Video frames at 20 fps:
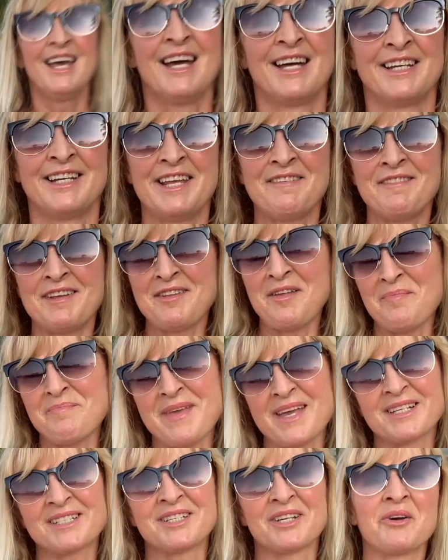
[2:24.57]
Living in
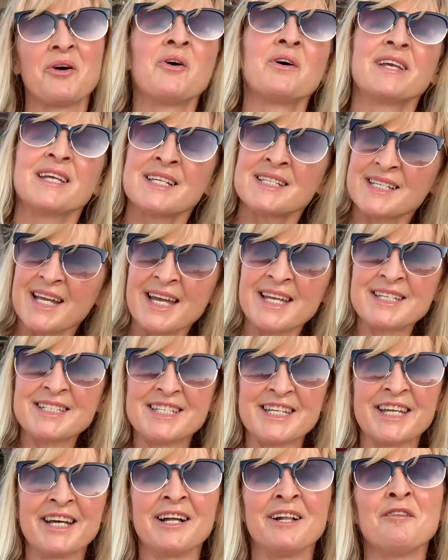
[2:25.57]
Mexico is
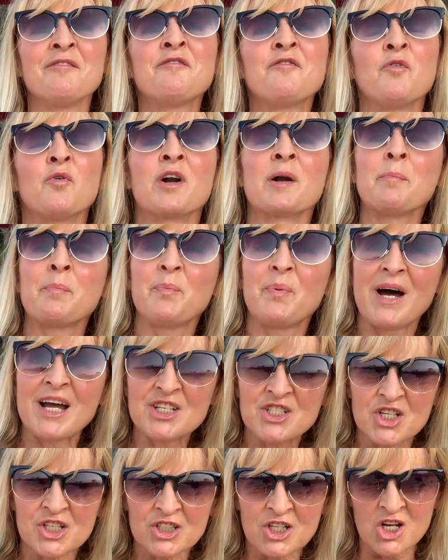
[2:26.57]
ideal for
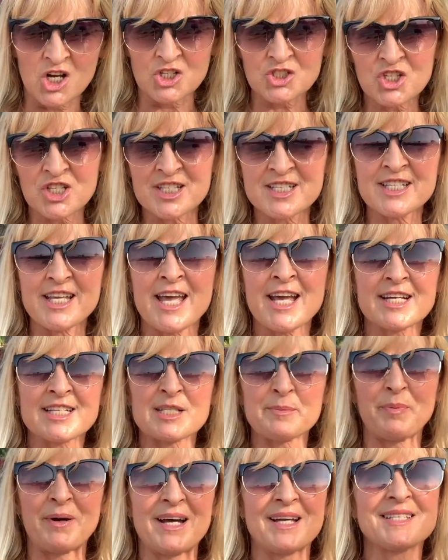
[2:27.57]
budget-conscious
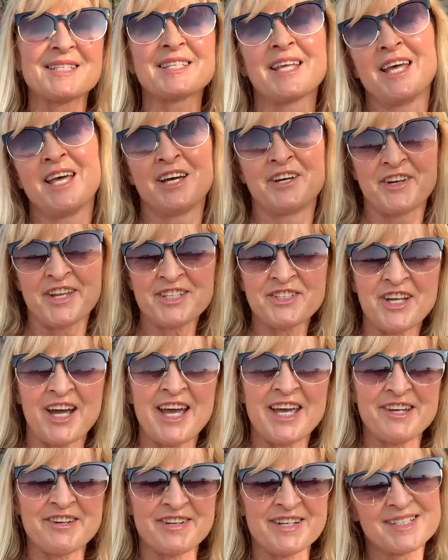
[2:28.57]
expats,
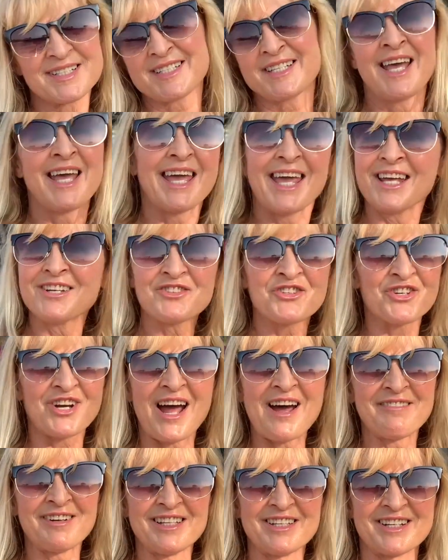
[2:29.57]
retirees, and
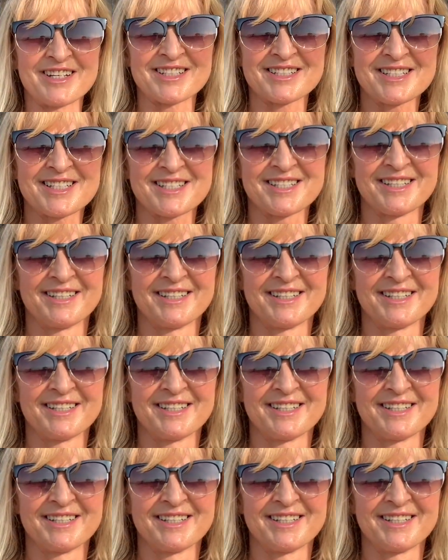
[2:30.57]
travelers.